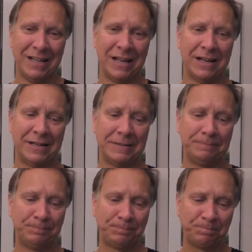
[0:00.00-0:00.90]

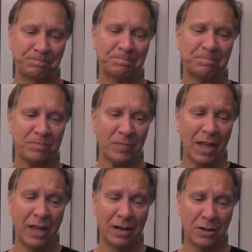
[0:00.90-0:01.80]

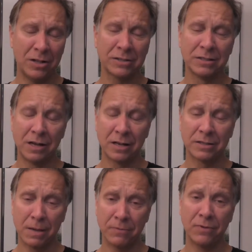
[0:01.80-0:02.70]
And on
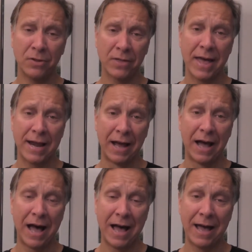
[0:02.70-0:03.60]
top of all that,
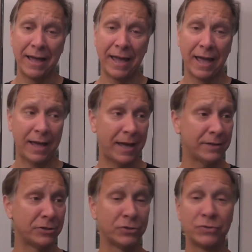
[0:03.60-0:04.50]
I had
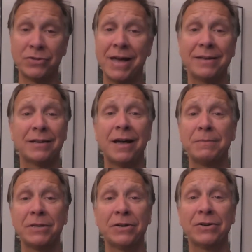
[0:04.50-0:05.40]
to choose that time
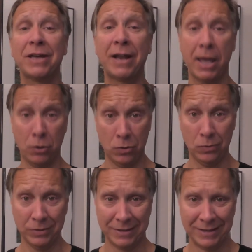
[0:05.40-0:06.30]
of the year to get a
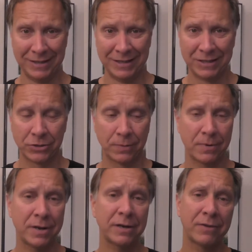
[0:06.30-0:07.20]
cold. So I'm
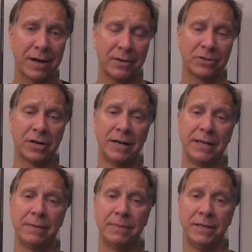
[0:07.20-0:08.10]
running around trying to
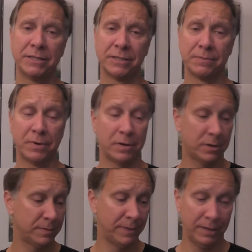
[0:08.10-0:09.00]
get pieces and
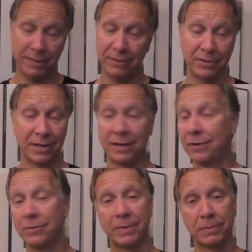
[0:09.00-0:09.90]
parts, maybe even getting
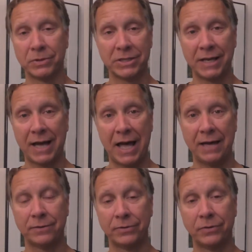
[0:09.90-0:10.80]
other people sick, I
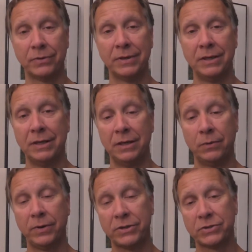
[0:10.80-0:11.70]
don't know,
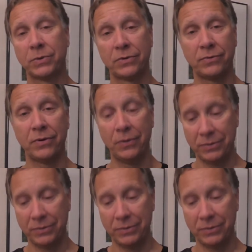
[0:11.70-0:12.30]
with a sore throat